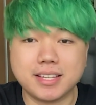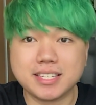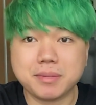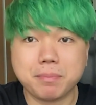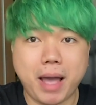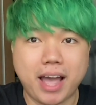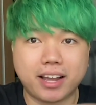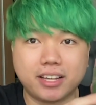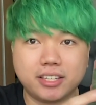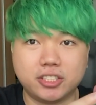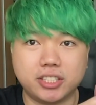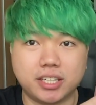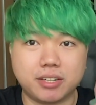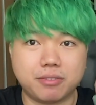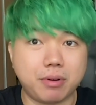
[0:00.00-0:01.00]

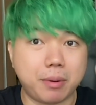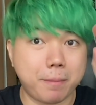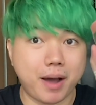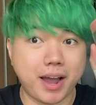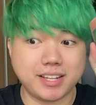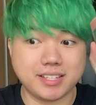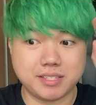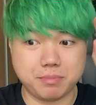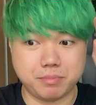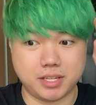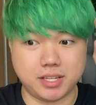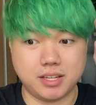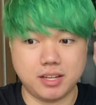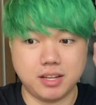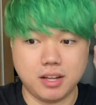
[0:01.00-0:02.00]
packaging reminds
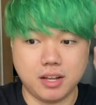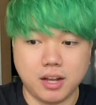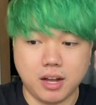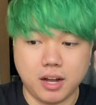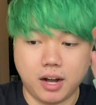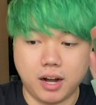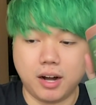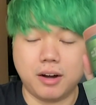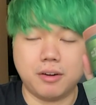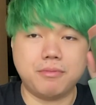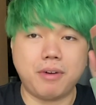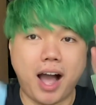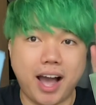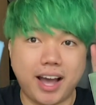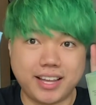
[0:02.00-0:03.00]
me of
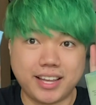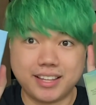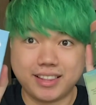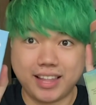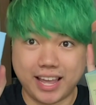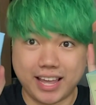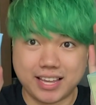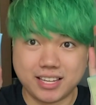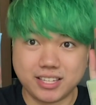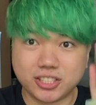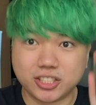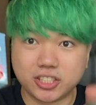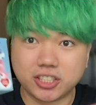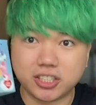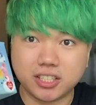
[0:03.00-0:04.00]

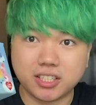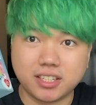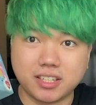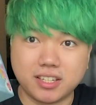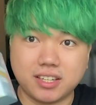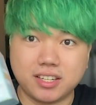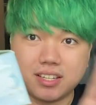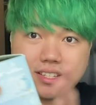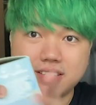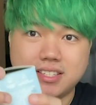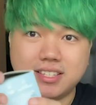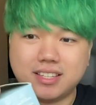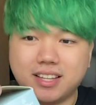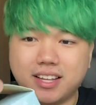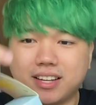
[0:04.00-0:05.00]
INH.
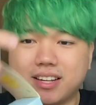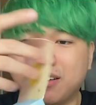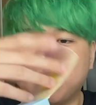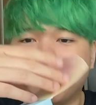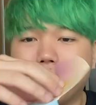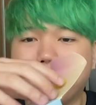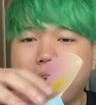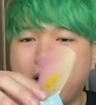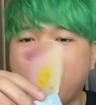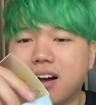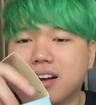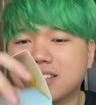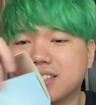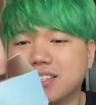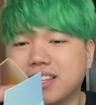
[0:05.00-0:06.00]
See, like
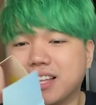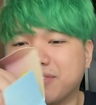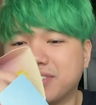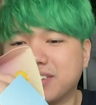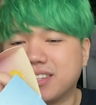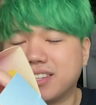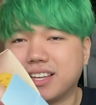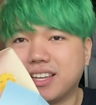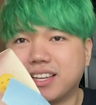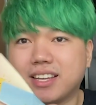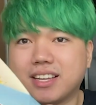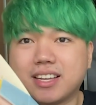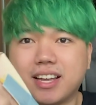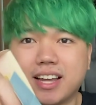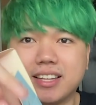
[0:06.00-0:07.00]
box and
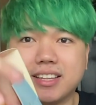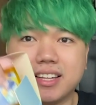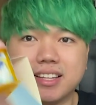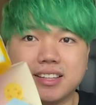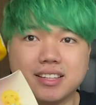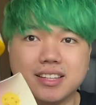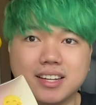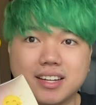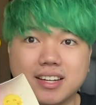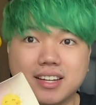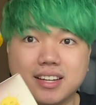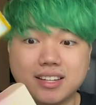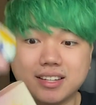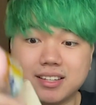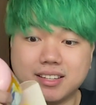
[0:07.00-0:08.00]
everything, and then
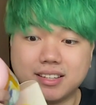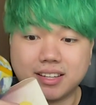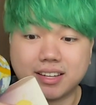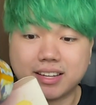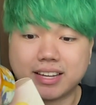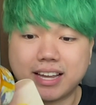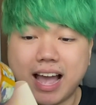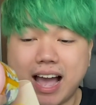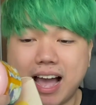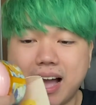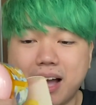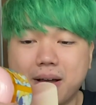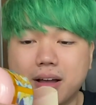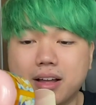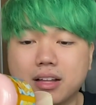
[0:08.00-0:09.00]
the
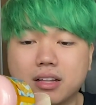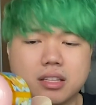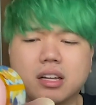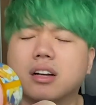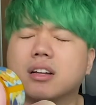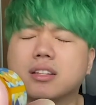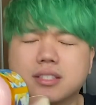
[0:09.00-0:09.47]
cap, the